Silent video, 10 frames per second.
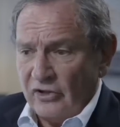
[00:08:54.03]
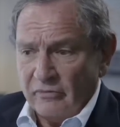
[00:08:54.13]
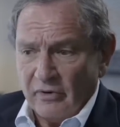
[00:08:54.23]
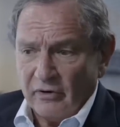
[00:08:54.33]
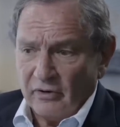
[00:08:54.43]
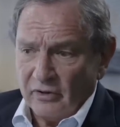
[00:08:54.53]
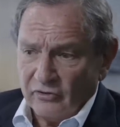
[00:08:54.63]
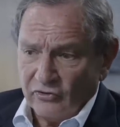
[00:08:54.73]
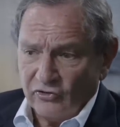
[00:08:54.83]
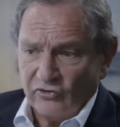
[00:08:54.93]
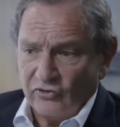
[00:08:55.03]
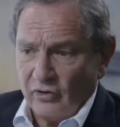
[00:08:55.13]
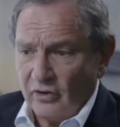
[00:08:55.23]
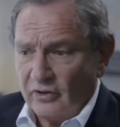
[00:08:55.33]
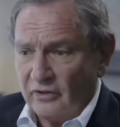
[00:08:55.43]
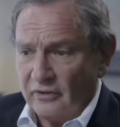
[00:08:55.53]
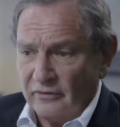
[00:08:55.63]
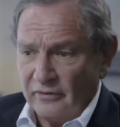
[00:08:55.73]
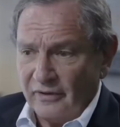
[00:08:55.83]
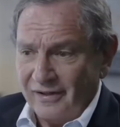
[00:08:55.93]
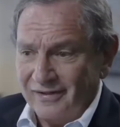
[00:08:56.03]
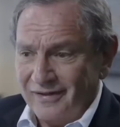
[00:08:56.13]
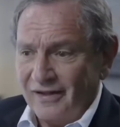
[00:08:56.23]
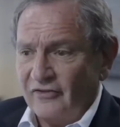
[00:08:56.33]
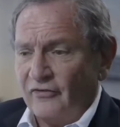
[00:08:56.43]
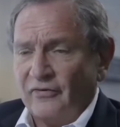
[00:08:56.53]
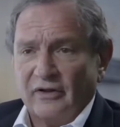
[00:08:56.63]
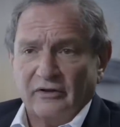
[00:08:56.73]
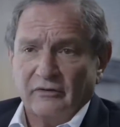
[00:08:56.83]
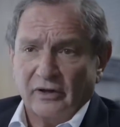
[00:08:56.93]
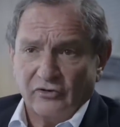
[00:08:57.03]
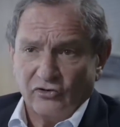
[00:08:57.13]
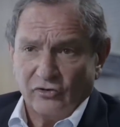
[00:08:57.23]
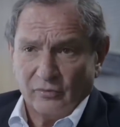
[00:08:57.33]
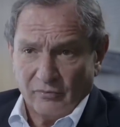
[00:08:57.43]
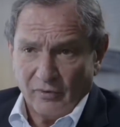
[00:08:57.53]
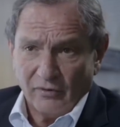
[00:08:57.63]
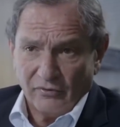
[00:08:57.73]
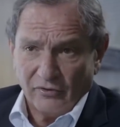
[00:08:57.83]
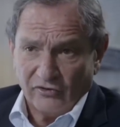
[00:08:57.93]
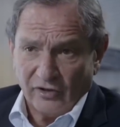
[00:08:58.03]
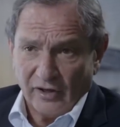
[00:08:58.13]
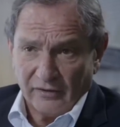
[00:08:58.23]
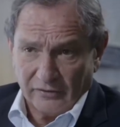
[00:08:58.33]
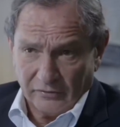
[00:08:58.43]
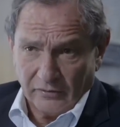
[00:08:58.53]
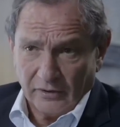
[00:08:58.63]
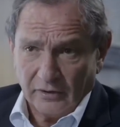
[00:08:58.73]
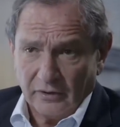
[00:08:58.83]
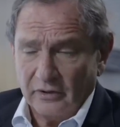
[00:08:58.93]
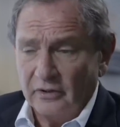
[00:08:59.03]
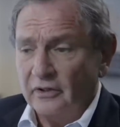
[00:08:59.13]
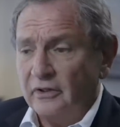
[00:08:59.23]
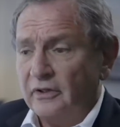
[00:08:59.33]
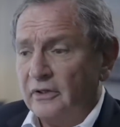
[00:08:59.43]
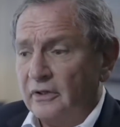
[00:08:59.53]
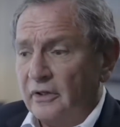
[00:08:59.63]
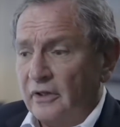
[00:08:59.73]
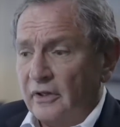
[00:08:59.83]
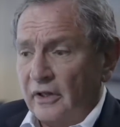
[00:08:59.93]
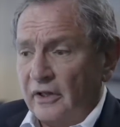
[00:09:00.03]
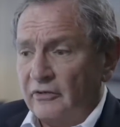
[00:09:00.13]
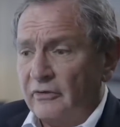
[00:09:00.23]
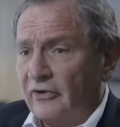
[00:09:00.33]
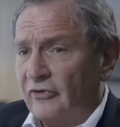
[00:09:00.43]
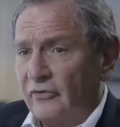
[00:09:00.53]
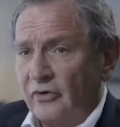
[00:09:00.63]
The Americans are intensifying their relationship with both as the guarantor. And the rest